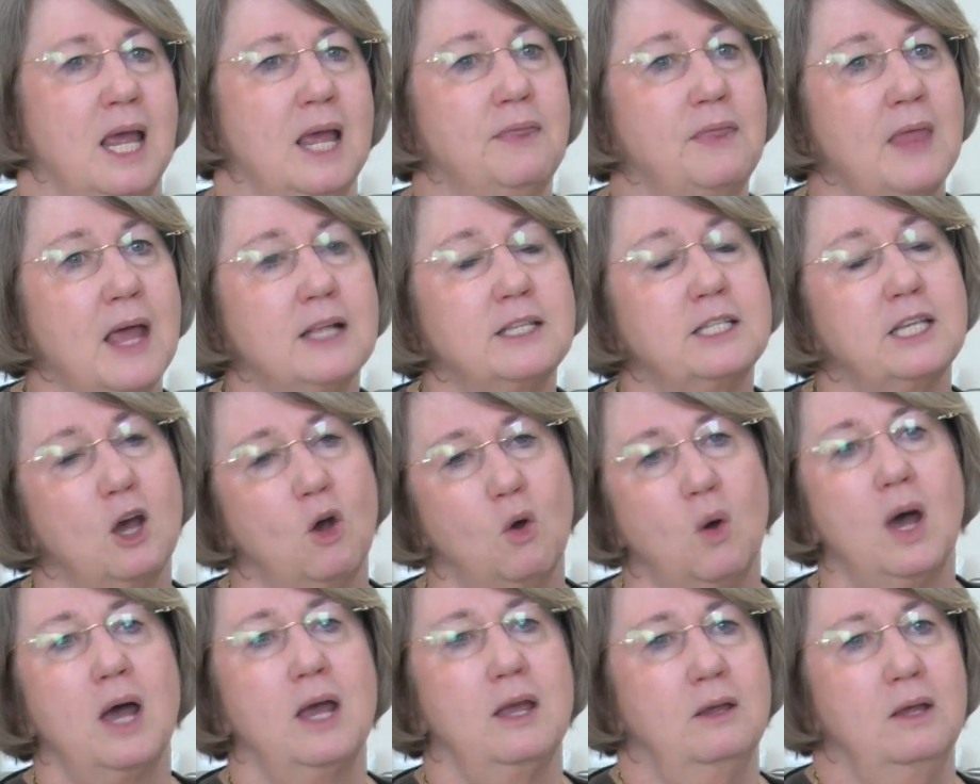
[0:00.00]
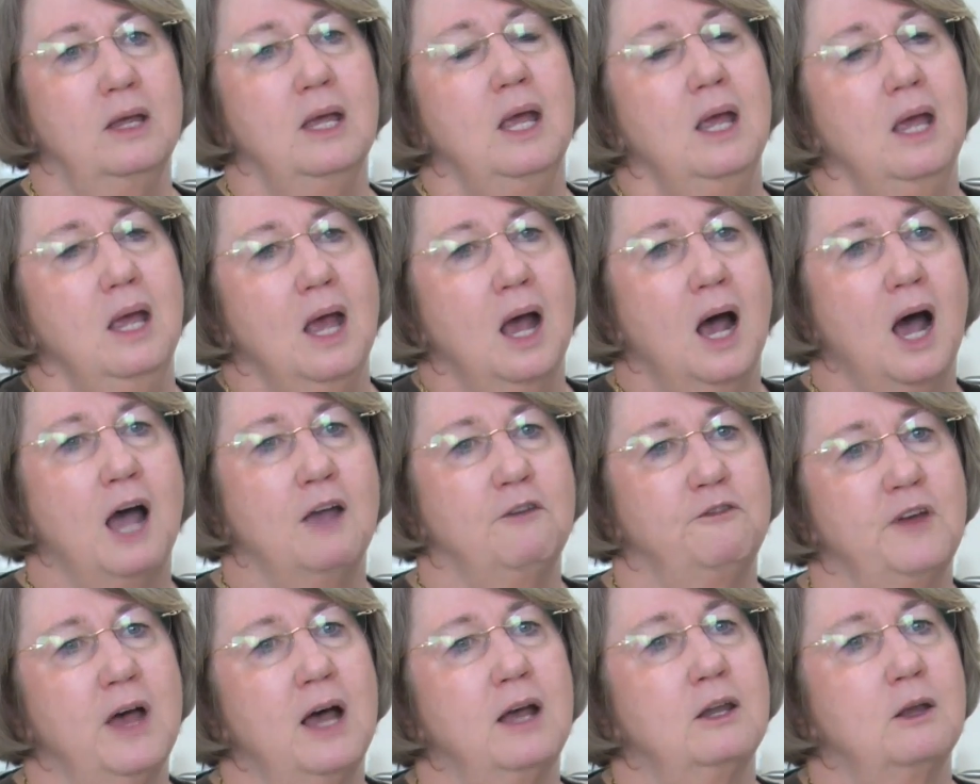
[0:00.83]
And that's how I
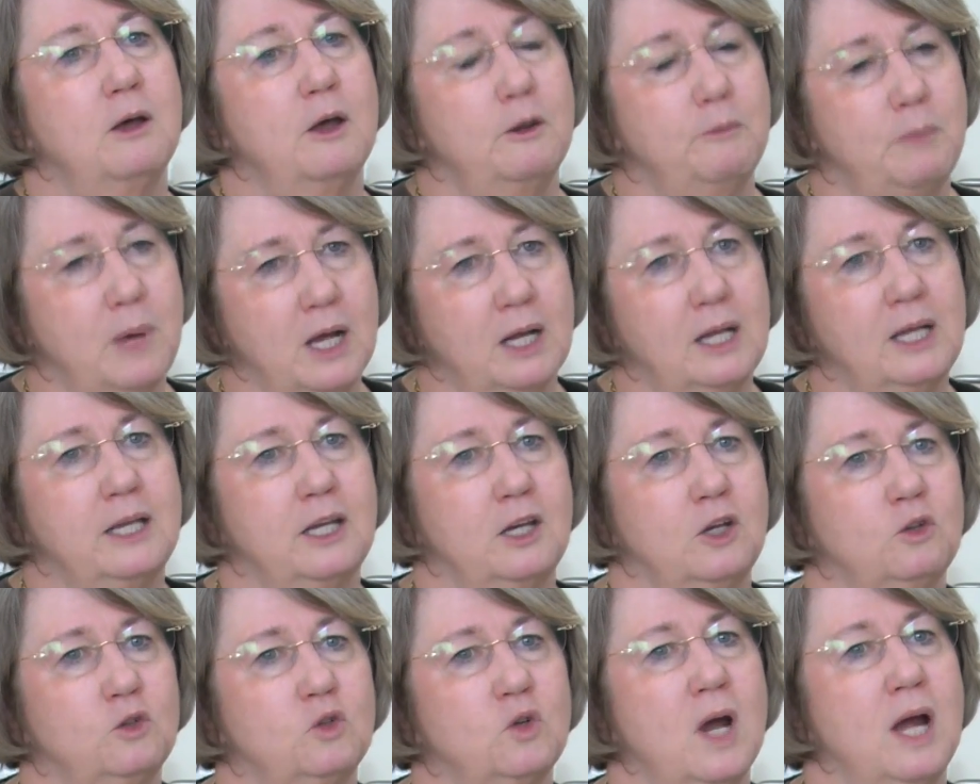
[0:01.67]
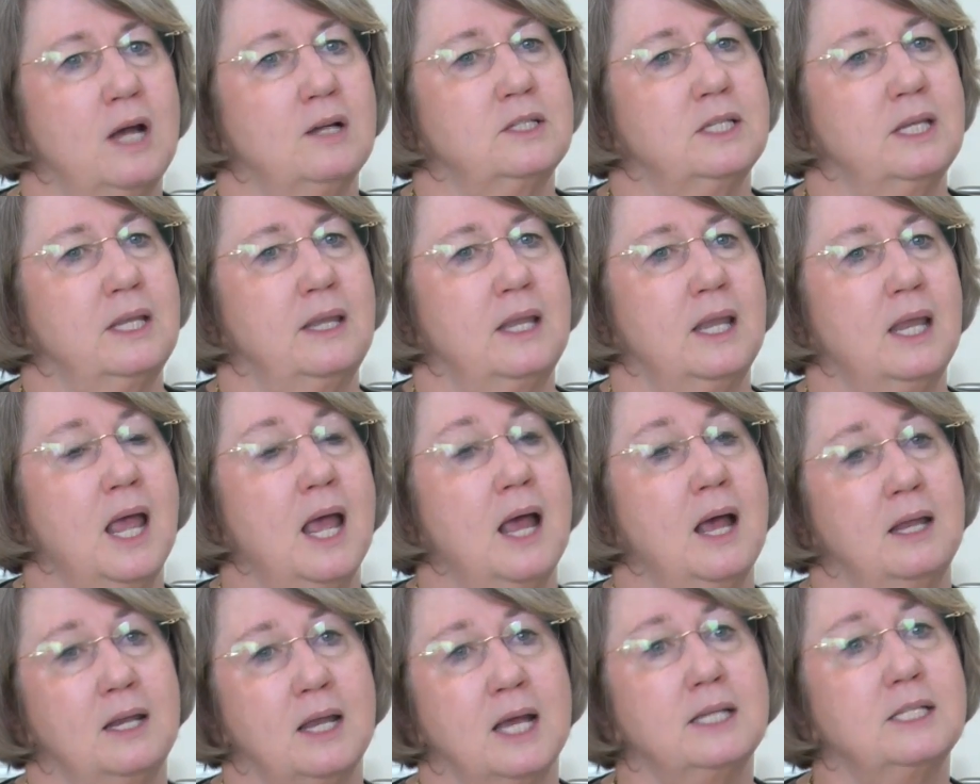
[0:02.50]
found out about clinical trials,
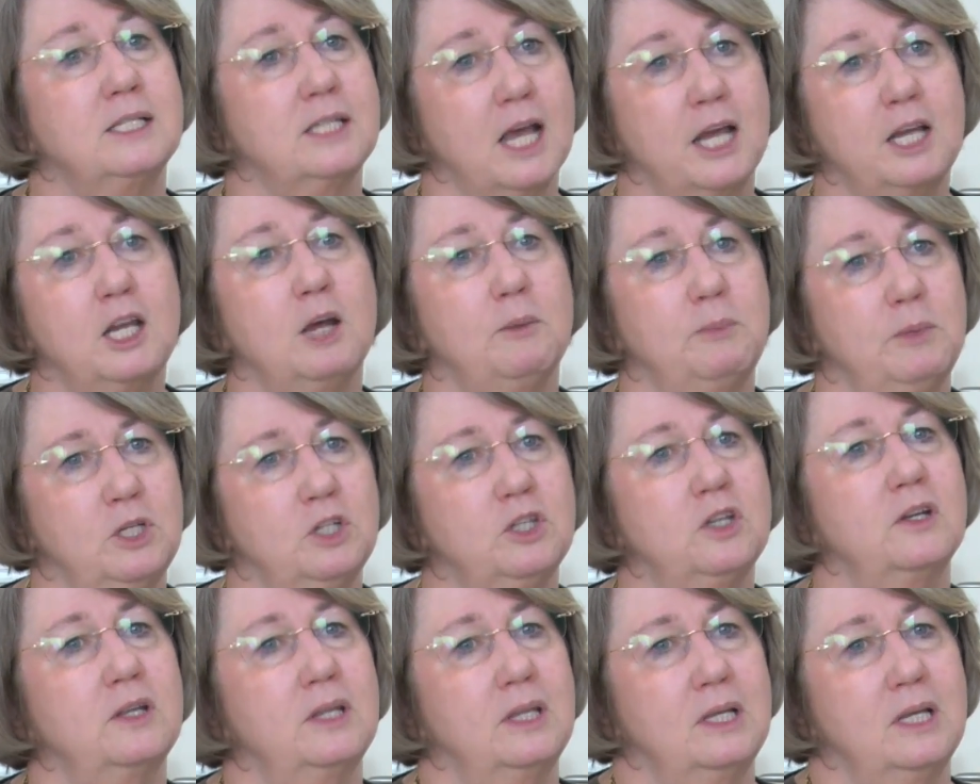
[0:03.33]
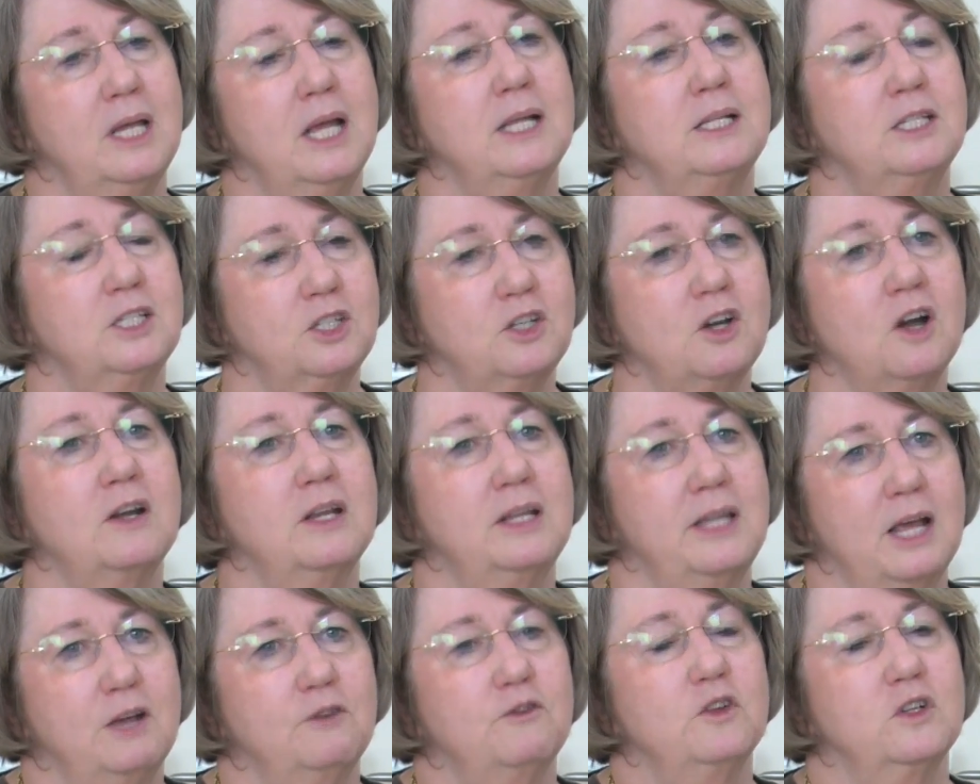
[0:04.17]
and I signed up and
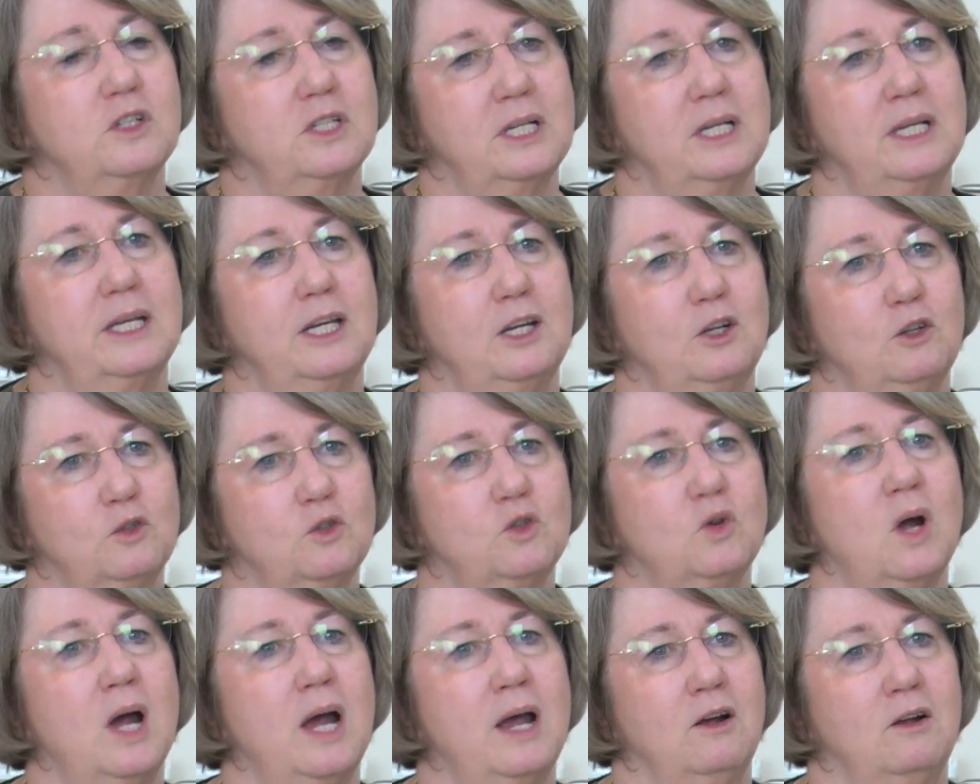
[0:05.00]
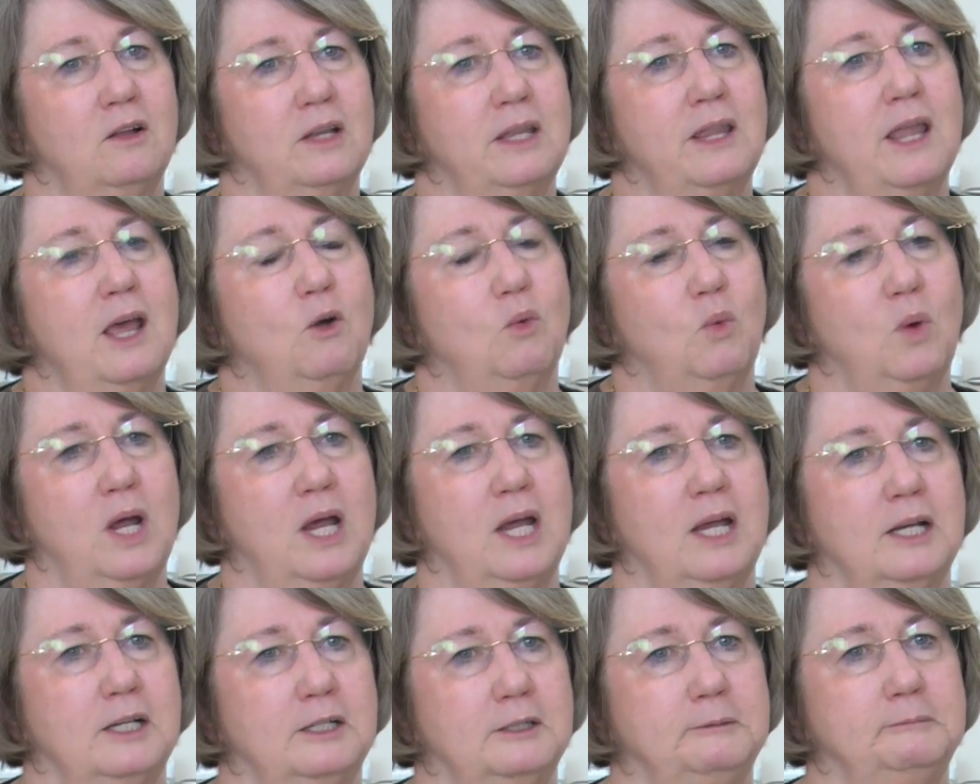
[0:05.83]
started that first clinical trial in that
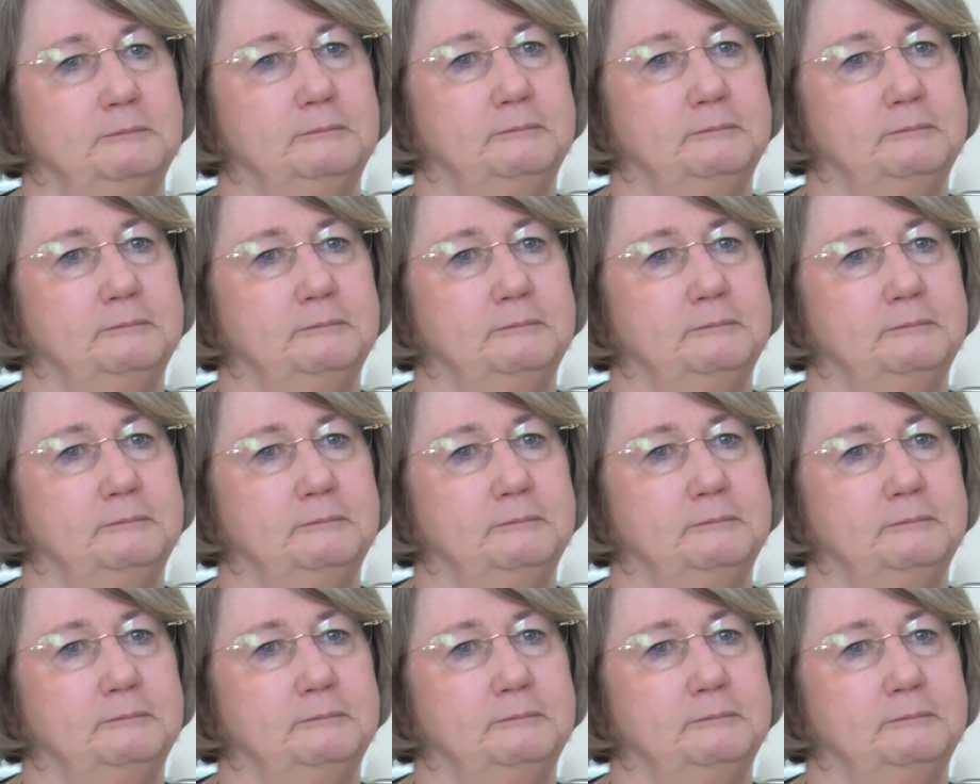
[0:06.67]
way.